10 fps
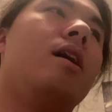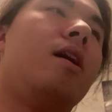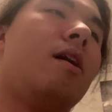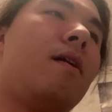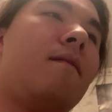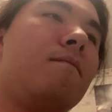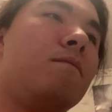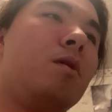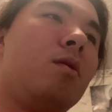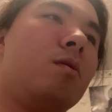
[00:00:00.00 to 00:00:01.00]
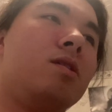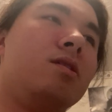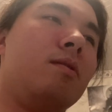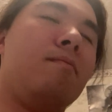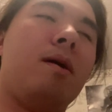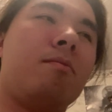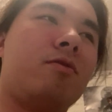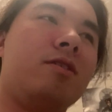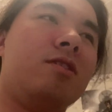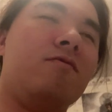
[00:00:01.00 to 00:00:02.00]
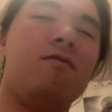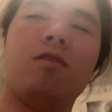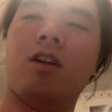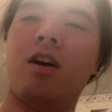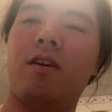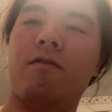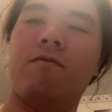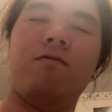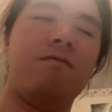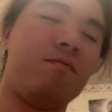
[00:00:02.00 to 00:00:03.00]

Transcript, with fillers: um, what was it, Memories of Love